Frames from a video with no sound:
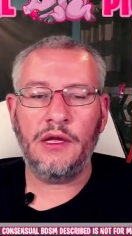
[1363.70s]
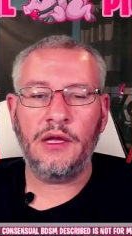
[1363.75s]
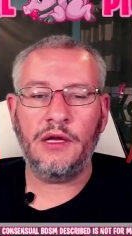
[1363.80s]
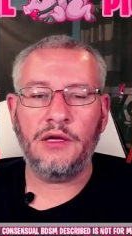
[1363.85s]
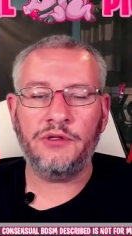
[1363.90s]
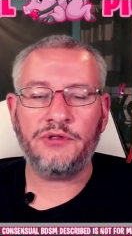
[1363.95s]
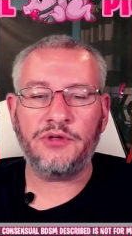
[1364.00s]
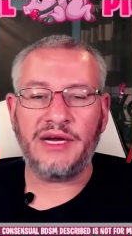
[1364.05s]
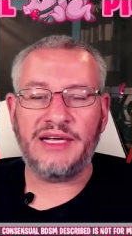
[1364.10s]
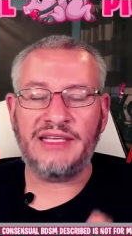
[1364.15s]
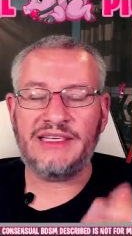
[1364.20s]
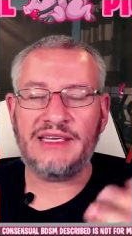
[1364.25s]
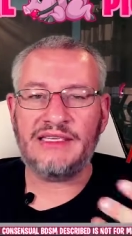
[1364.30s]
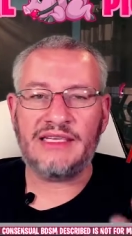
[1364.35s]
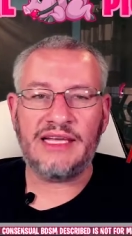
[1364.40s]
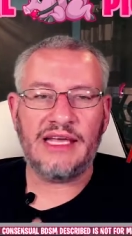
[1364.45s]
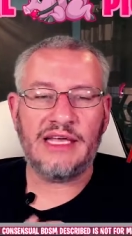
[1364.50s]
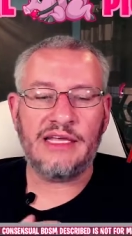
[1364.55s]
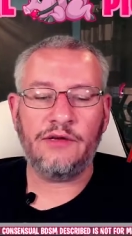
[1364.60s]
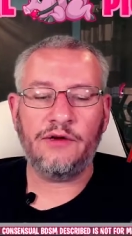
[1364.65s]
trying to
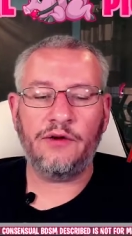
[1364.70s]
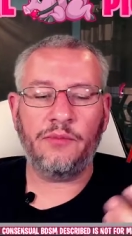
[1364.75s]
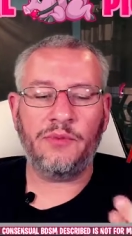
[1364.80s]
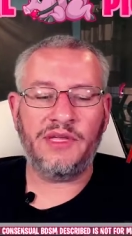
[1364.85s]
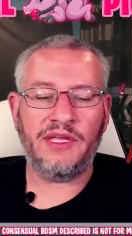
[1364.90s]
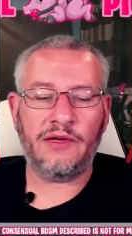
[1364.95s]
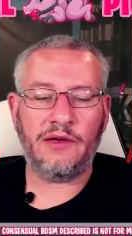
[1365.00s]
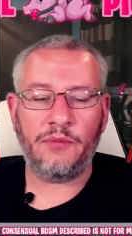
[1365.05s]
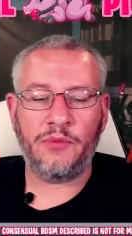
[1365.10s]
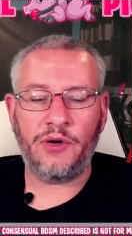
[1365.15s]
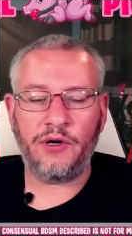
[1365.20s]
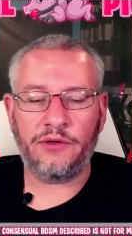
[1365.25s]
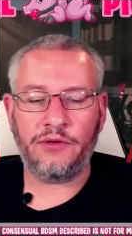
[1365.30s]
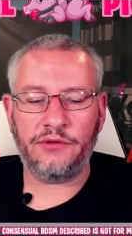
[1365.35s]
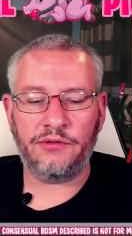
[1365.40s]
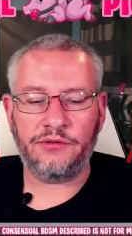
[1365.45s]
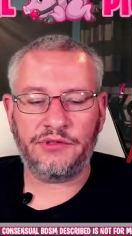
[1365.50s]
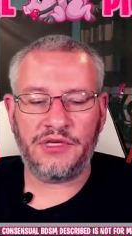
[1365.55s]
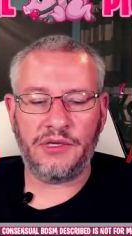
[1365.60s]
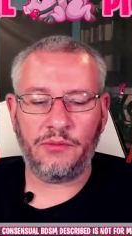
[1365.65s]
date or be in a
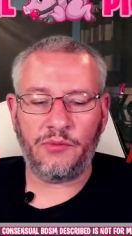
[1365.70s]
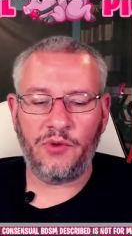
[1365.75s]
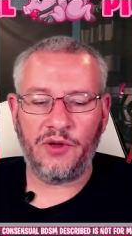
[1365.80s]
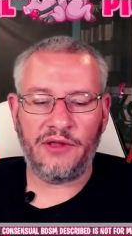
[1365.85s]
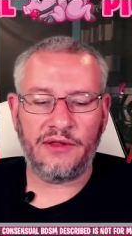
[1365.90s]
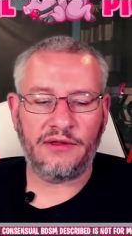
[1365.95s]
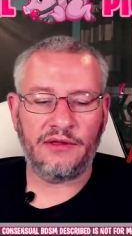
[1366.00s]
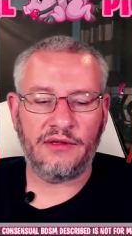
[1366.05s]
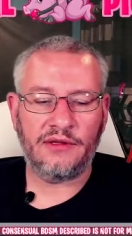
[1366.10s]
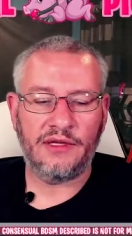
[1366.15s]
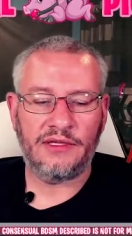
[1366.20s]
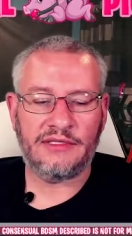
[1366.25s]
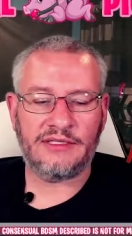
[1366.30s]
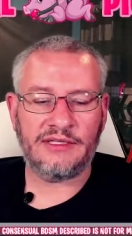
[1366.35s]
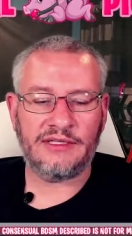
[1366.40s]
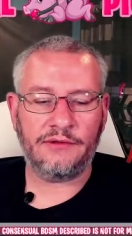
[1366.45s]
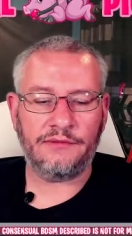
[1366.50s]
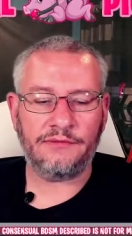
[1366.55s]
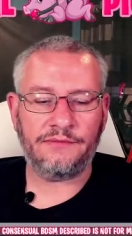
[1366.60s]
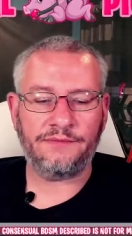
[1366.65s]
partnership with and
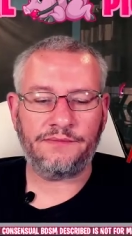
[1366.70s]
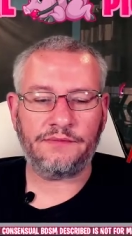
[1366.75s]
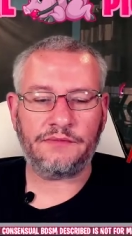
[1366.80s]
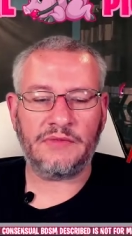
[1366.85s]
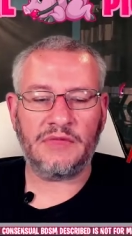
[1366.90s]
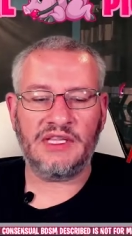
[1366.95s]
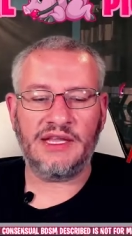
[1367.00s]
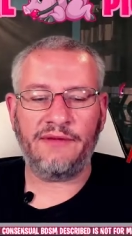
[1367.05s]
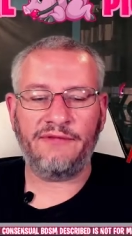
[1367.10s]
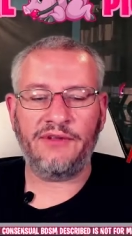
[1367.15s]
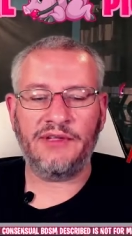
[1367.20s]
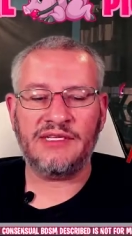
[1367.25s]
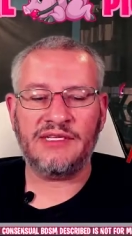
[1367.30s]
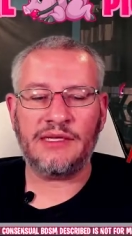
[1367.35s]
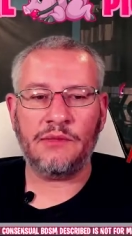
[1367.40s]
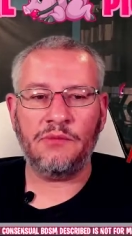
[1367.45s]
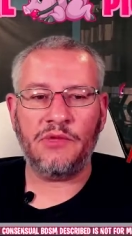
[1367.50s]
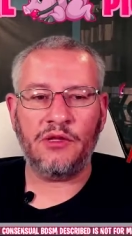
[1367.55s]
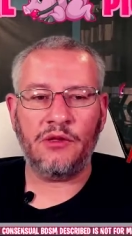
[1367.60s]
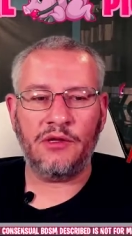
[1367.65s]
so definitely
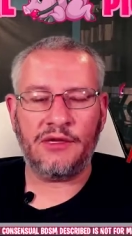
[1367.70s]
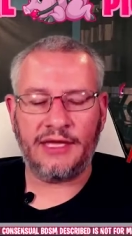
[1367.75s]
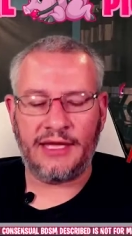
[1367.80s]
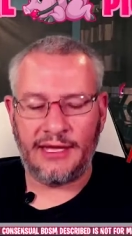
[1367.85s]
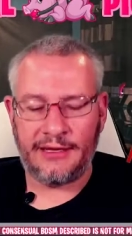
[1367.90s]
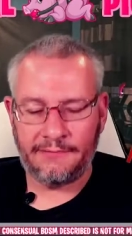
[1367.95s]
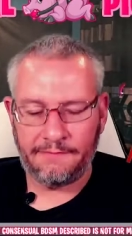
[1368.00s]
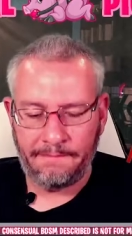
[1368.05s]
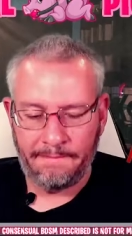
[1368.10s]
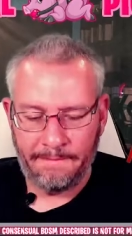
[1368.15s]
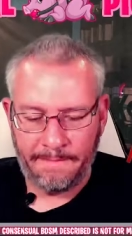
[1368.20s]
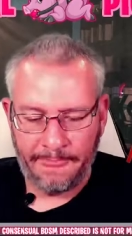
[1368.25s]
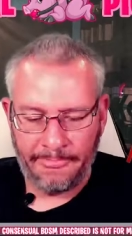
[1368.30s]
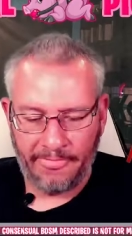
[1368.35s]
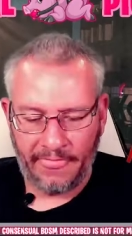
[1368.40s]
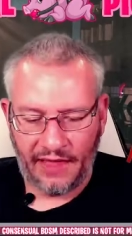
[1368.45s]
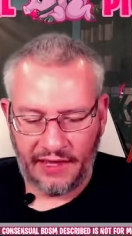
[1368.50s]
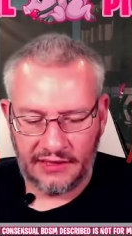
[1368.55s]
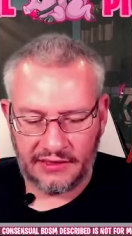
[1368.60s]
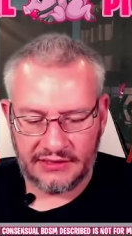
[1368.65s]
something to look at
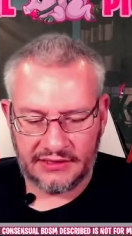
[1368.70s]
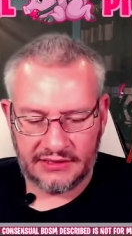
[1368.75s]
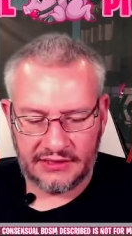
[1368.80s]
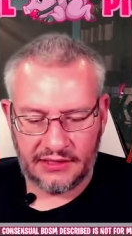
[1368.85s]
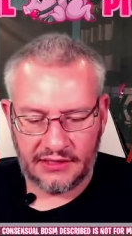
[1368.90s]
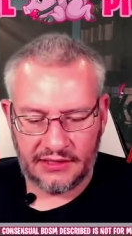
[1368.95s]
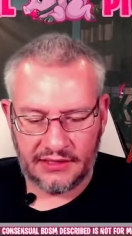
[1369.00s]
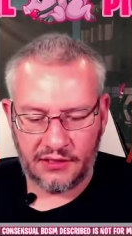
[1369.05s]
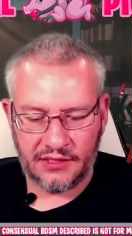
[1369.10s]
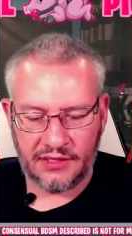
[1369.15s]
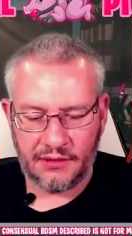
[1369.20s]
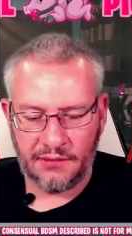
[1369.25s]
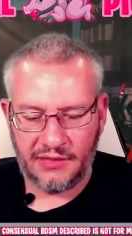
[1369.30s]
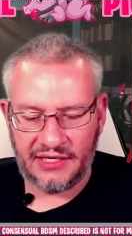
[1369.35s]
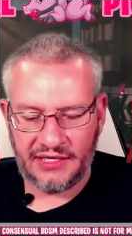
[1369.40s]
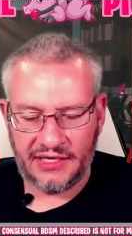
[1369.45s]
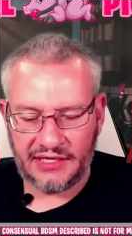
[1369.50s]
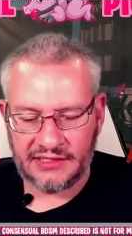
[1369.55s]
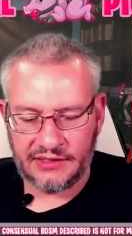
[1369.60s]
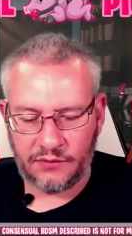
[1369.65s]
let's uh, look at my
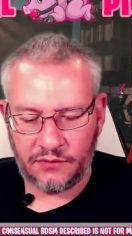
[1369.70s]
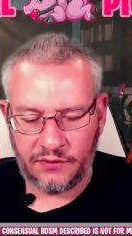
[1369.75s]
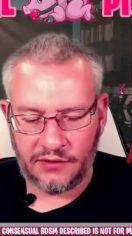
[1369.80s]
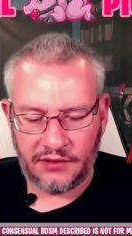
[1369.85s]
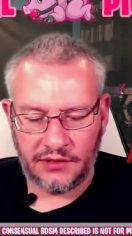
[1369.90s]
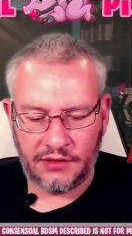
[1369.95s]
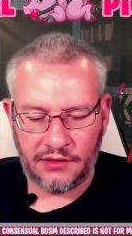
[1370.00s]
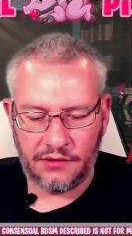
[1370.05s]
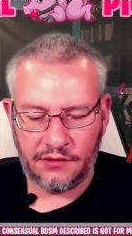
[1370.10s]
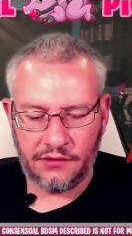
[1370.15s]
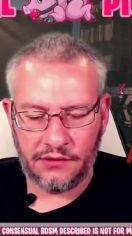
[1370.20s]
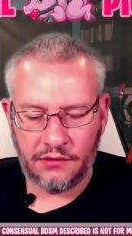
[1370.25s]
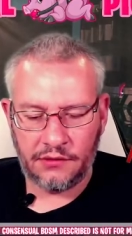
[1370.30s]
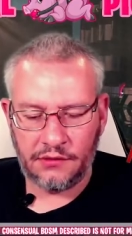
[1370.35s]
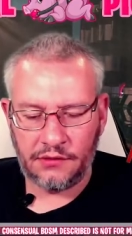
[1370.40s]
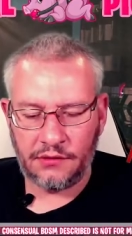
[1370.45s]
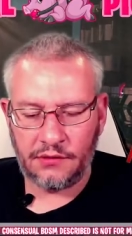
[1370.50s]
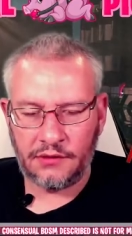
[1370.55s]
next one here